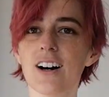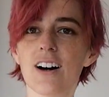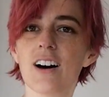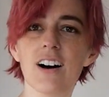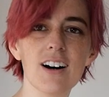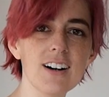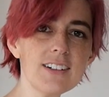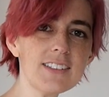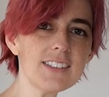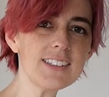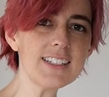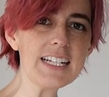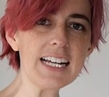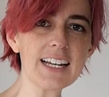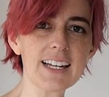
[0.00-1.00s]

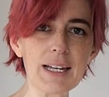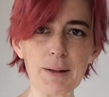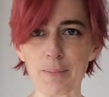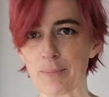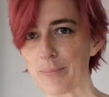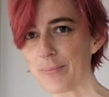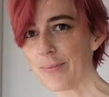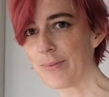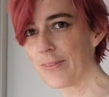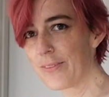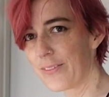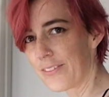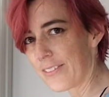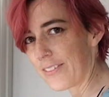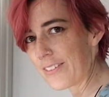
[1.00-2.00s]
Hot damn.
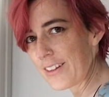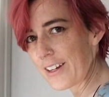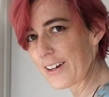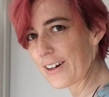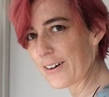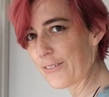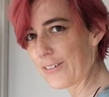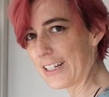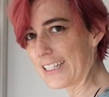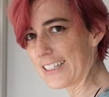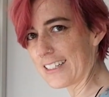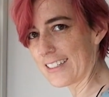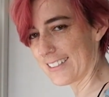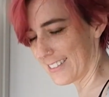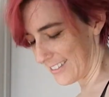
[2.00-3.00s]
We
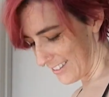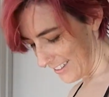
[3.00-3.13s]
did it.